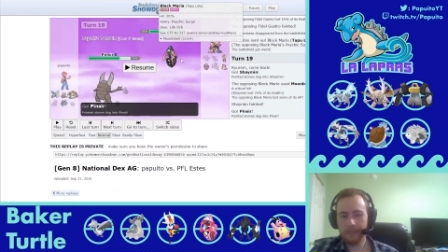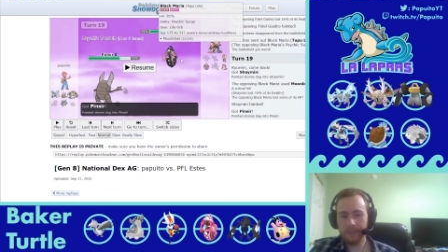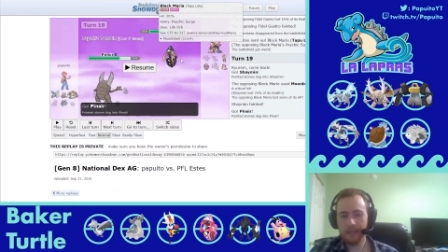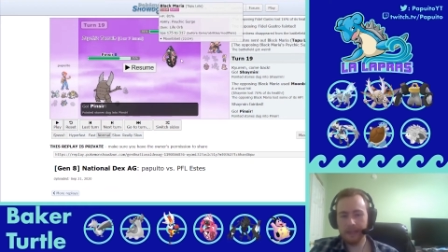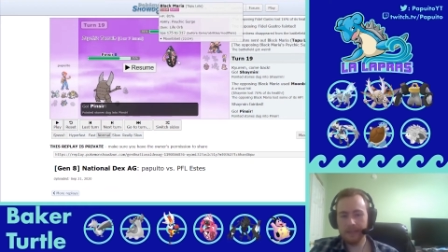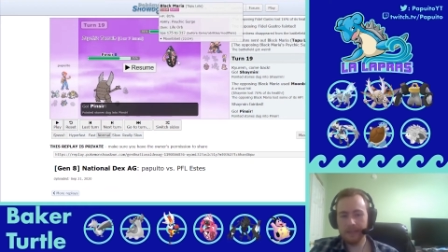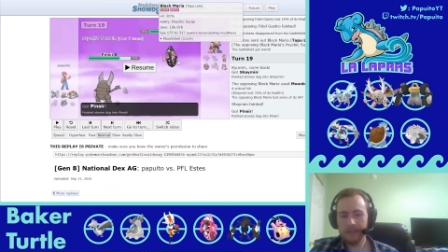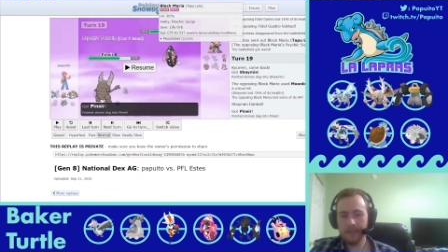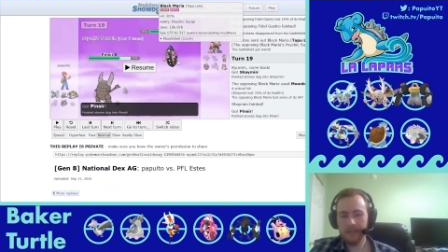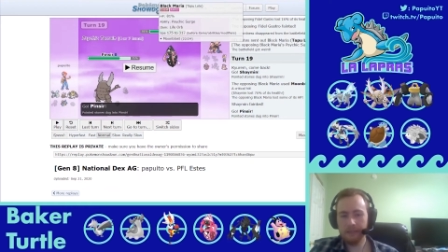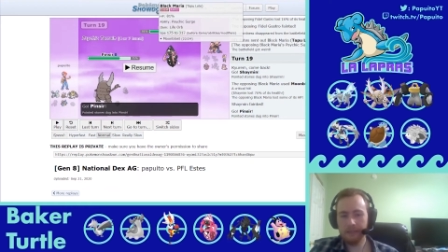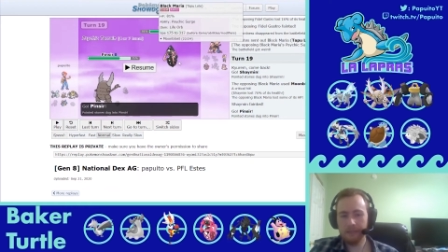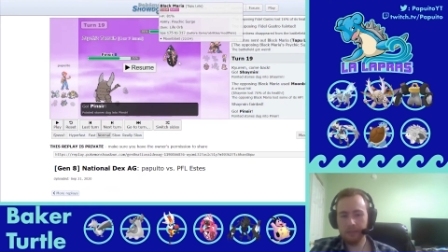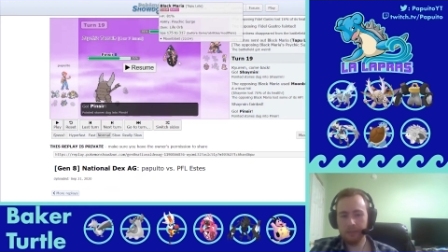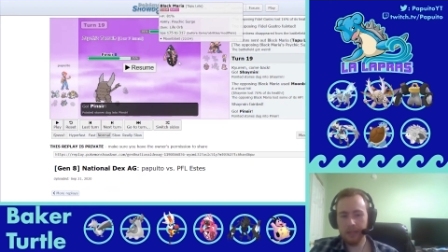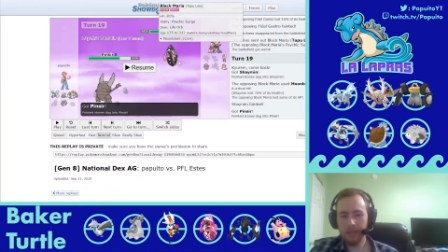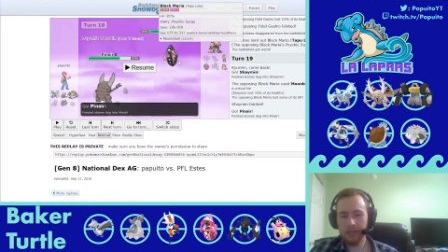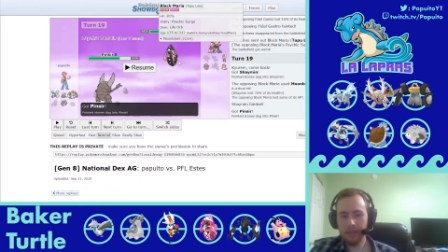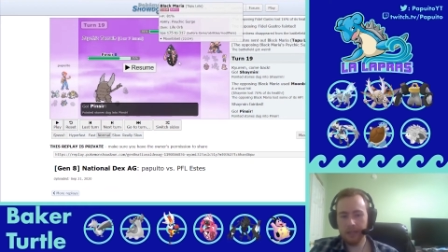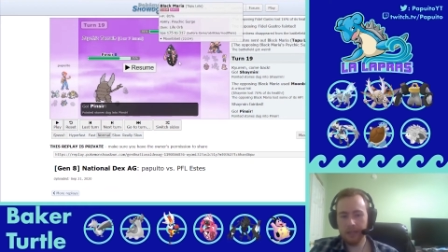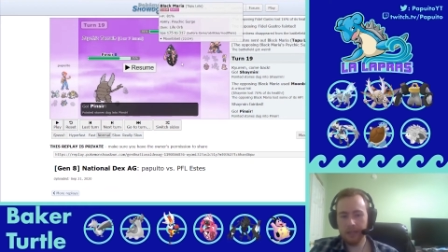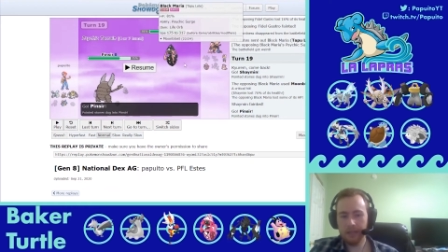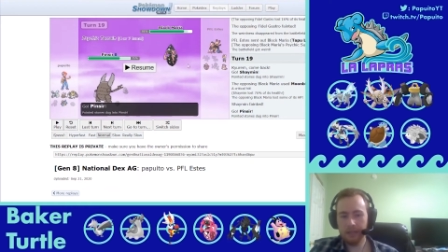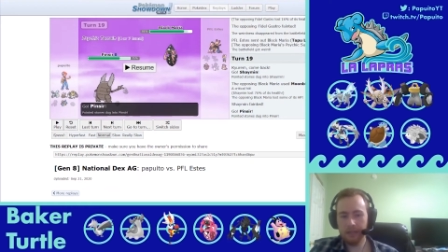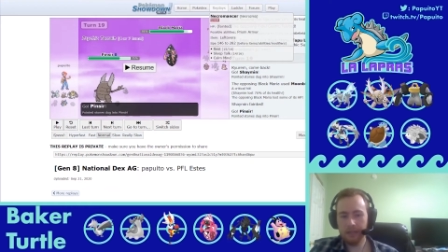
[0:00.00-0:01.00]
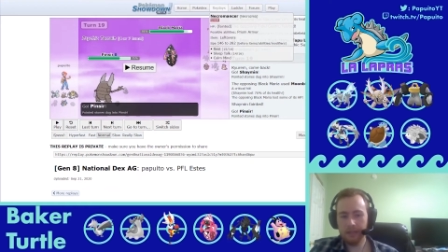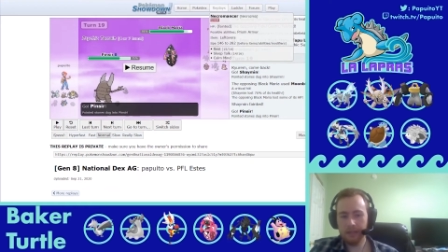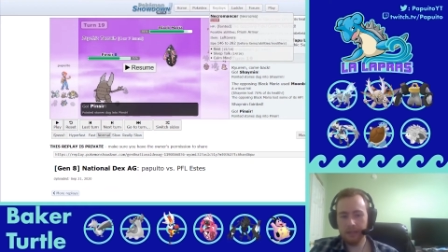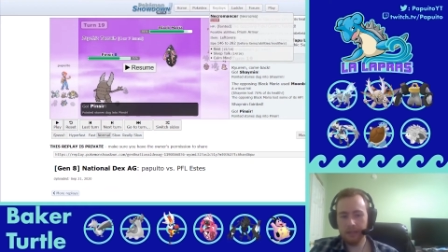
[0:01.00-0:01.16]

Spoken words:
Tapu Lele,